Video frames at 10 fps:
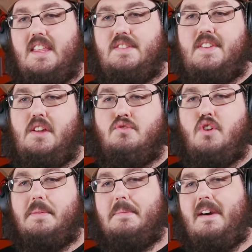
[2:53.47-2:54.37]
This video
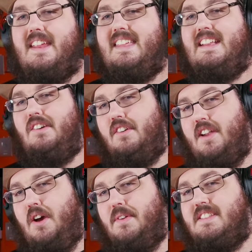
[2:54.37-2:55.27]
dropped about a year
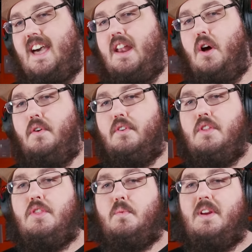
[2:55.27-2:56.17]
ago. It's got over
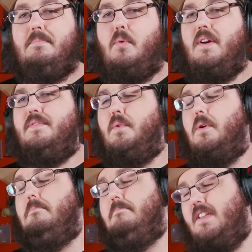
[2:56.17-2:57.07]
three point
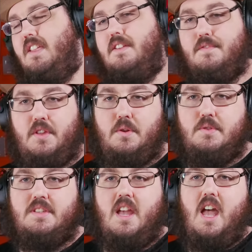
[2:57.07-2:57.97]
four million
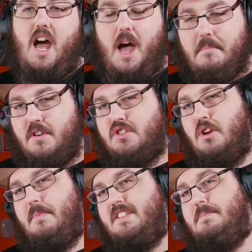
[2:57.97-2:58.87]
views. I'm going to
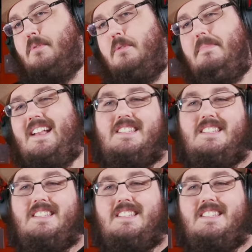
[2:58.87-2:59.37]
show my support by